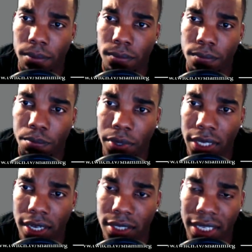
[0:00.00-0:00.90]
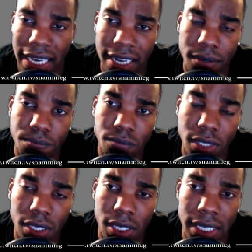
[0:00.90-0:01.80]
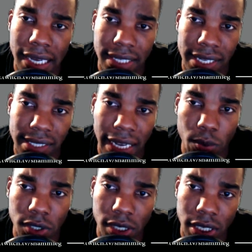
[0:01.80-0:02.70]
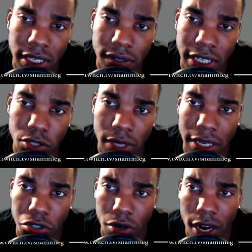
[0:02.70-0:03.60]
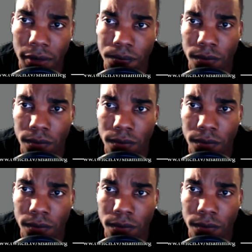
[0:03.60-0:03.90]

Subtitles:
because again, he has insight, which is going to get you that draw.